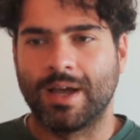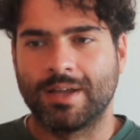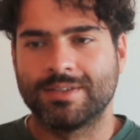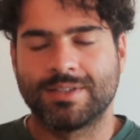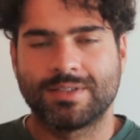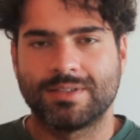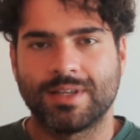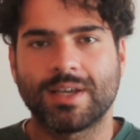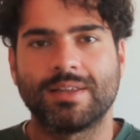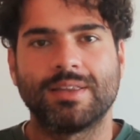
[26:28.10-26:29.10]
just
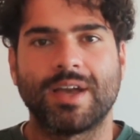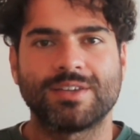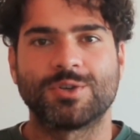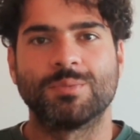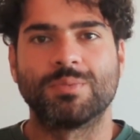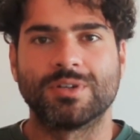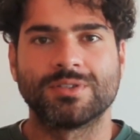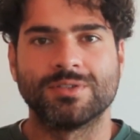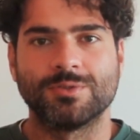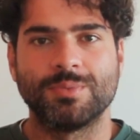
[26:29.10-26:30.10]
like a nicer
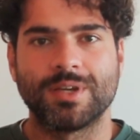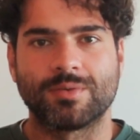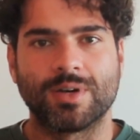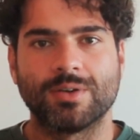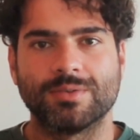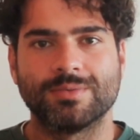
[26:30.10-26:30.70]
person to be around,